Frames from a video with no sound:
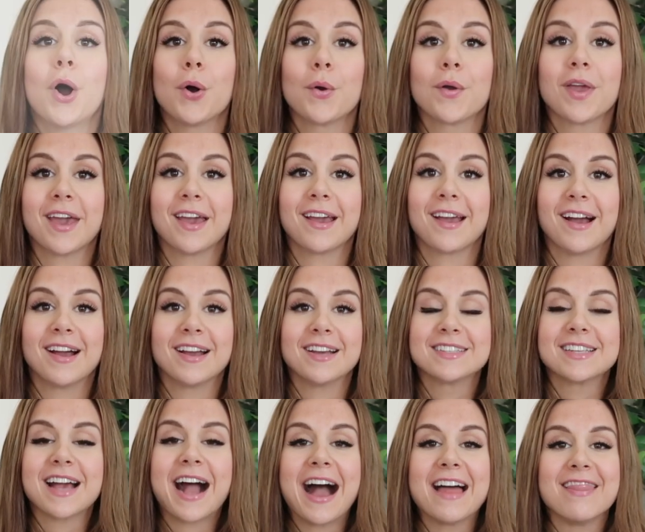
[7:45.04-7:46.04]
Okay
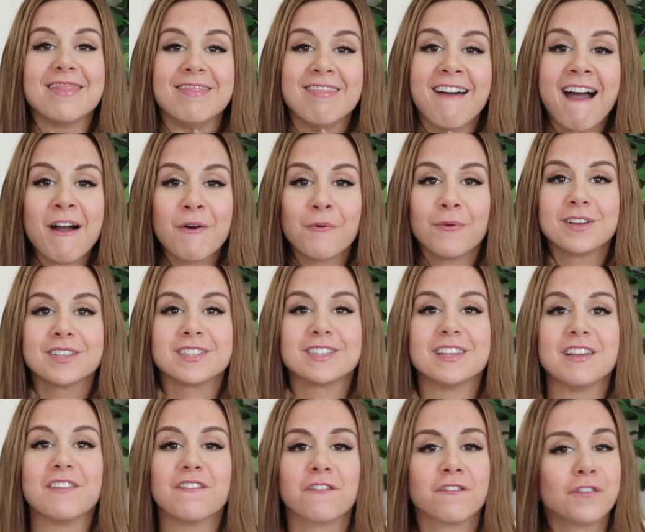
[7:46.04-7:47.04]
guys, that was
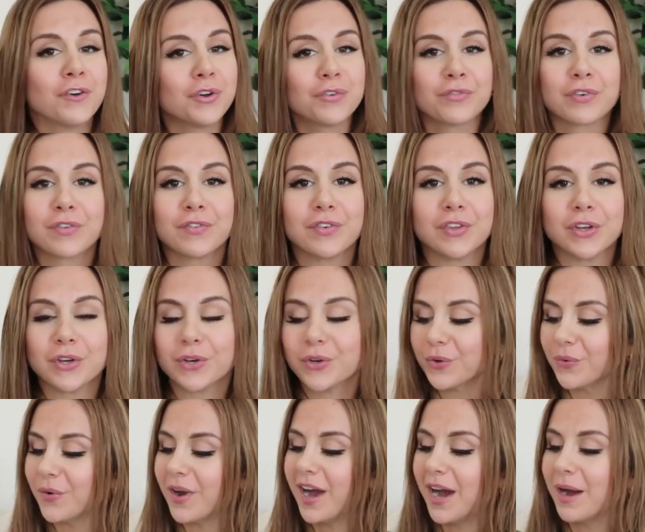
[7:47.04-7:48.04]
the full
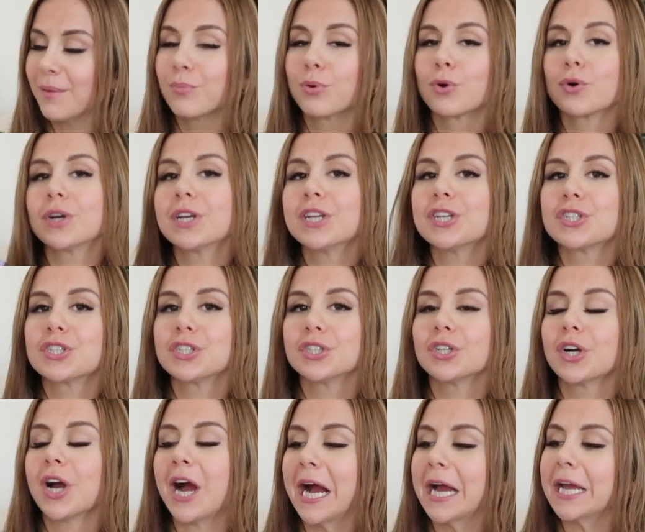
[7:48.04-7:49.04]
review. I'm pretty
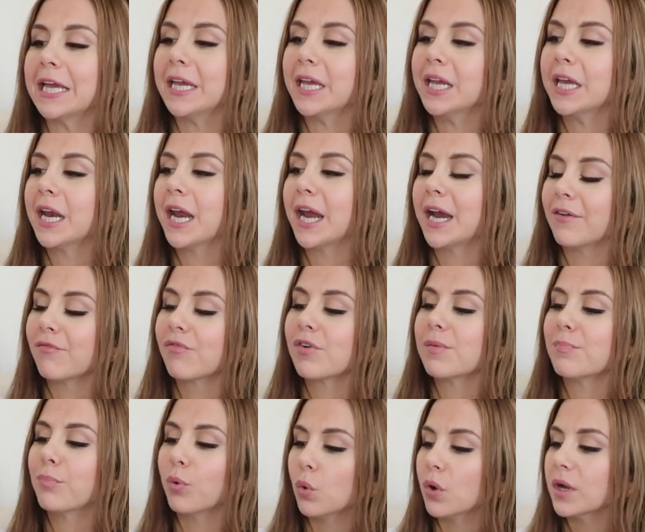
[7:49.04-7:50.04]
sure I hit
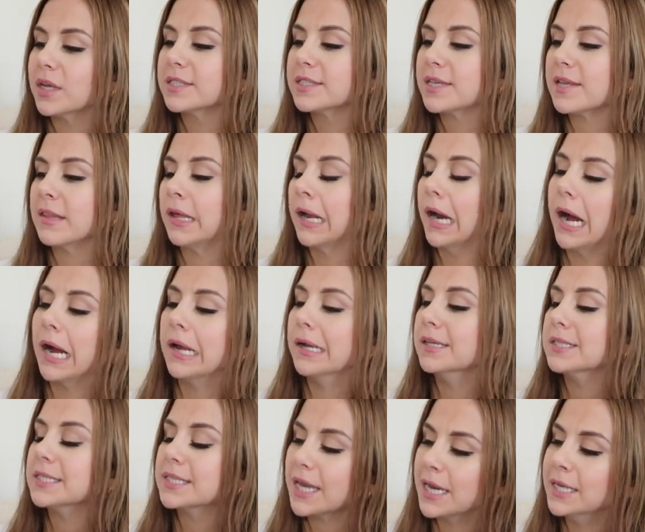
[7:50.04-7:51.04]
every point that I
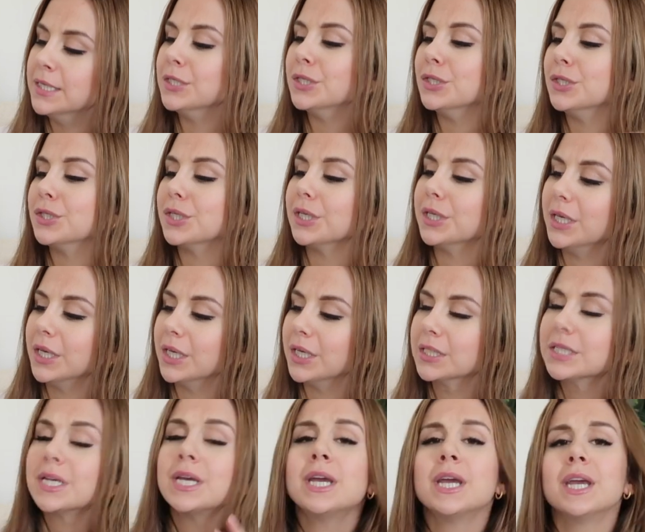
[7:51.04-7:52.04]
intended to
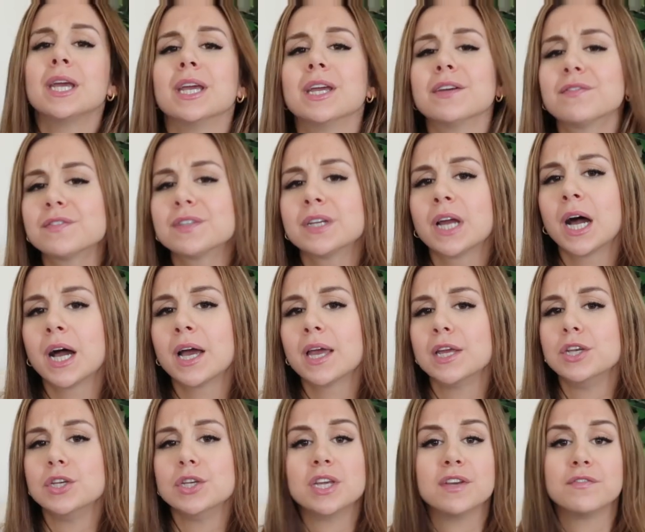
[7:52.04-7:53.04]
hit. If
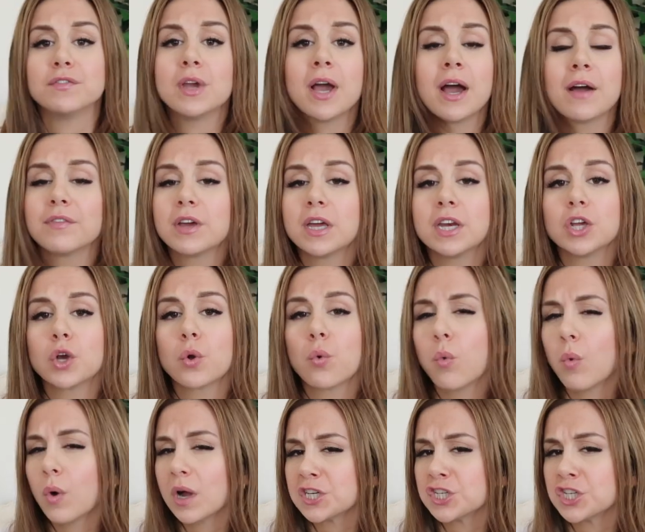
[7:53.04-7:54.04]
not, and if you have any
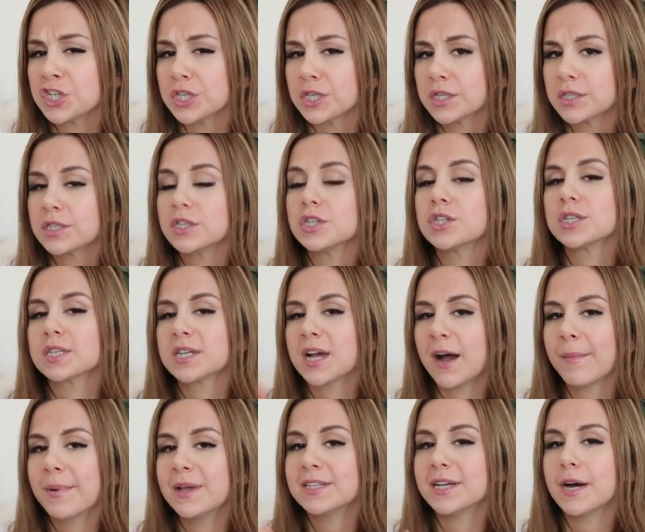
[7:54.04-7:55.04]
questions, just
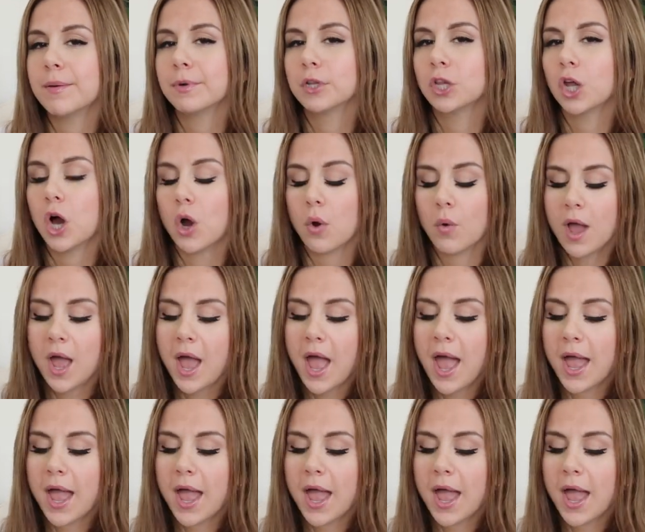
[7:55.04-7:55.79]
comment down below